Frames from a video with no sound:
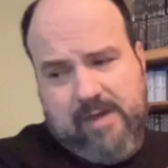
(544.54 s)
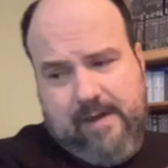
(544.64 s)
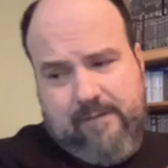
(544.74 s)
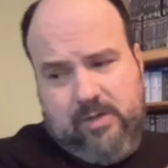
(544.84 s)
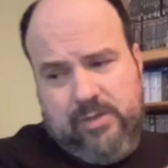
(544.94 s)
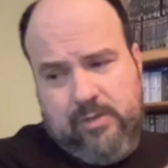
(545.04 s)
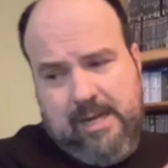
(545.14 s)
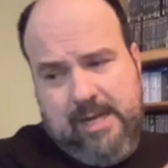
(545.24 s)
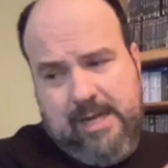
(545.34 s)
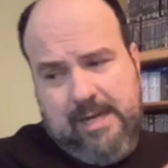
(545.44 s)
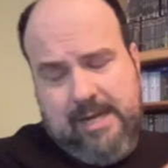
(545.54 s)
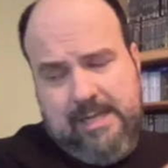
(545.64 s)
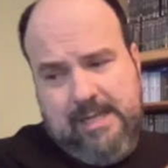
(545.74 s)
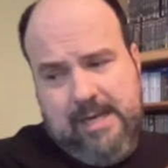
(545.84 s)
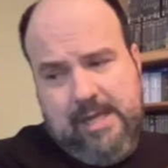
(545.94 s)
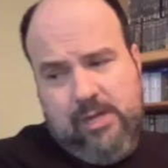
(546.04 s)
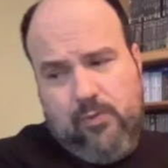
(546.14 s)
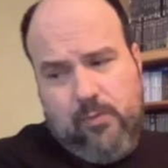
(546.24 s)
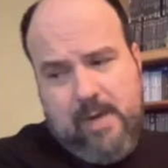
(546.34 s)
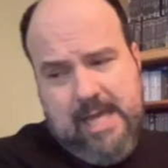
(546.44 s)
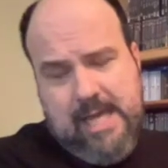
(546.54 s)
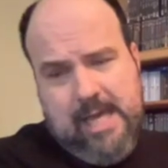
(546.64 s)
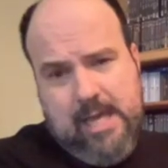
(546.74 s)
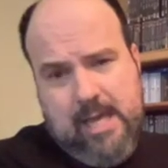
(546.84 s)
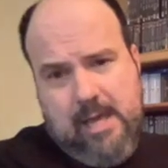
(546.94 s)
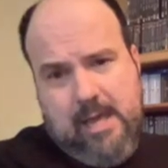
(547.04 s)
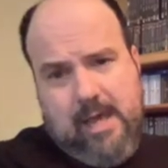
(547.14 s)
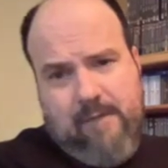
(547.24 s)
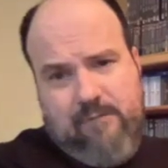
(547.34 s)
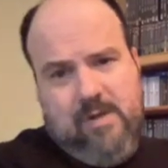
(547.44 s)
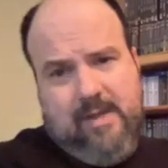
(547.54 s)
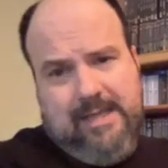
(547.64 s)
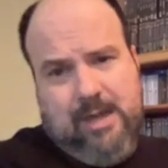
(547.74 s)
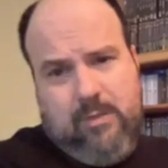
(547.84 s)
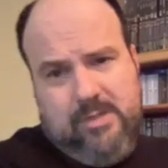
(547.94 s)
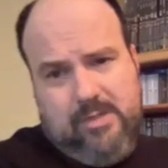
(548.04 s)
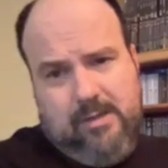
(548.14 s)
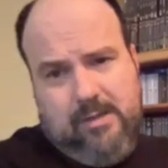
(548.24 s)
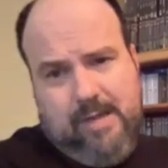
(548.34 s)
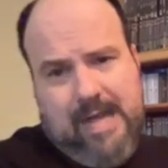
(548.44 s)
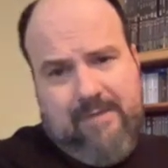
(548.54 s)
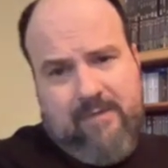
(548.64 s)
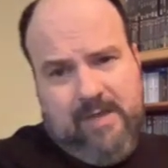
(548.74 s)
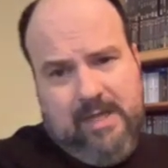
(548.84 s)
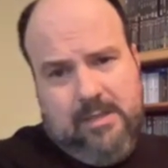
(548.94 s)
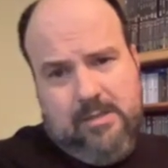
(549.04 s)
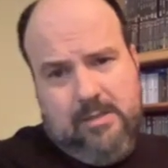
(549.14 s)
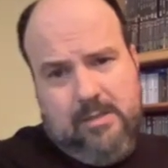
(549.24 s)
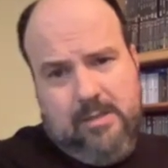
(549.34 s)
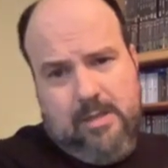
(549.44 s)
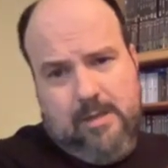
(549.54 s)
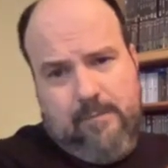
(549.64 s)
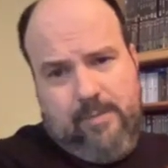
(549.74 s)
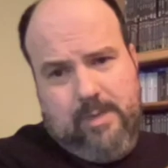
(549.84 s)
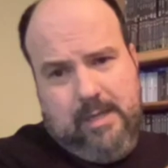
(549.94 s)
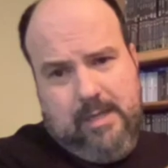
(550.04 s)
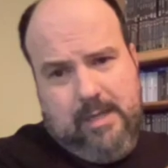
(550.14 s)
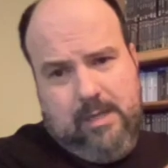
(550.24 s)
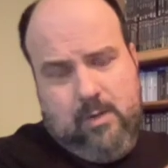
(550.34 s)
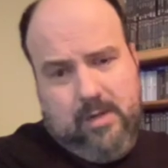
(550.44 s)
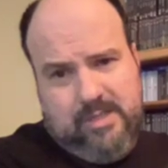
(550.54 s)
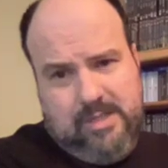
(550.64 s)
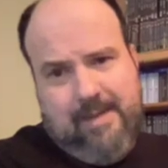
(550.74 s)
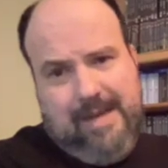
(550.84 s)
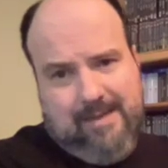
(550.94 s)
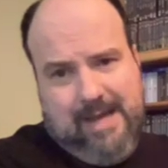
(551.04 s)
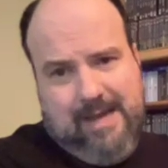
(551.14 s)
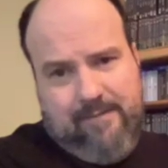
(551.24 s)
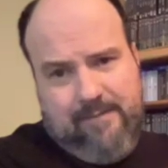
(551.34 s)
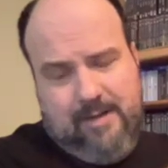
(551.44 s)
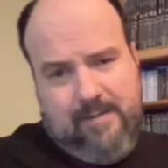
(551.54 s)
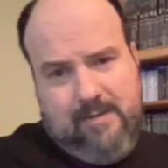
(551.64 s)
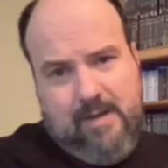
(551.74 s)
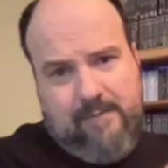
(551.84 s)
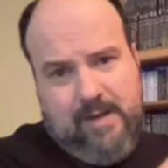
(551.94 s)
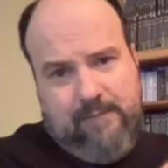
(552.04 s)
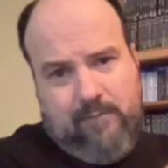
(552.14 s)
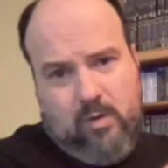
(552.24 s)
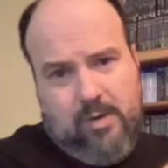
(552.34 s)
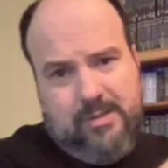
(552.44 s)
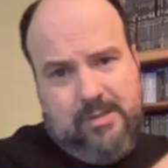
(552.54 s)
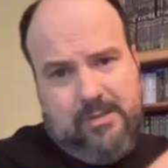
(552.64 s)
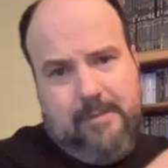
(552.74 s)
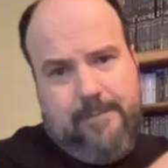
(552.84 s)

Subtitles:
anniversary, 1983, I feel like that was a live event. Or semi-live event for us.